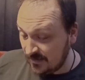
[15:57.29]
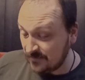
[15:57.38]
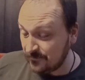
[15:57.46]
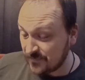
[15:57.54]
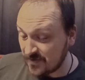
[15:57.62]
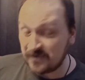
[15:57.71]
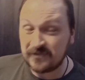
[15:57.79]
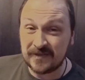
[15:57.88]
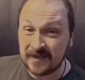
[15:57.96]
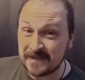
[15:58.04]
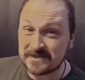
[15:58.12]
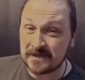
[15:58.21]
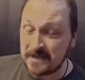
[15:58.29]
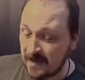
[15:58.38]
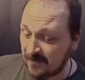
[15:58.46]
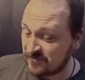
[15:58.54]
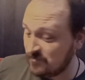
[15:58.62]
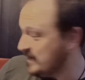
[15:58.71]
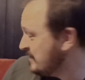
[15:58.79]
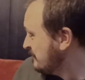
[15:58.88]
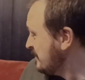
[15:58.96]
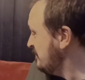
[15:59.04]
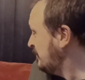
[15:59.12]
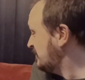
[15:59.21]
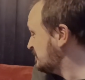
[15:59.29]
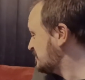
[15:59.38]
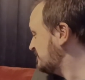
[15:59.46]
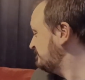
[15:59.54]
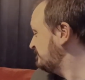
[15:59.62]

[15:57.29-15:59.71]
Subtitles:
I think it's going to have to be a rewatch. And